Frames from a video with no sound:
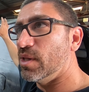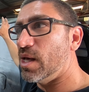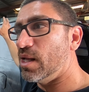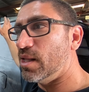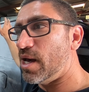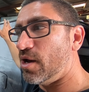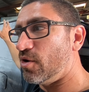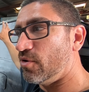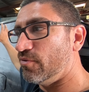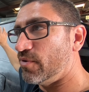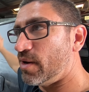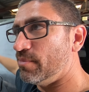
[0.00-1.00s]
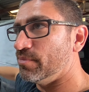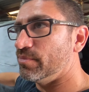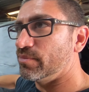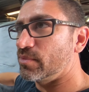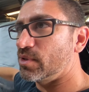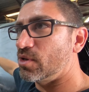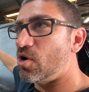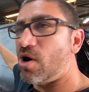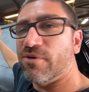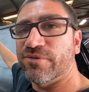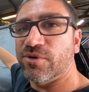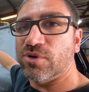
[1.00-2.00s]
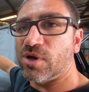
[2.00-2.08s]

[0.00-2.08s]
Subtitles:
layer of high fill,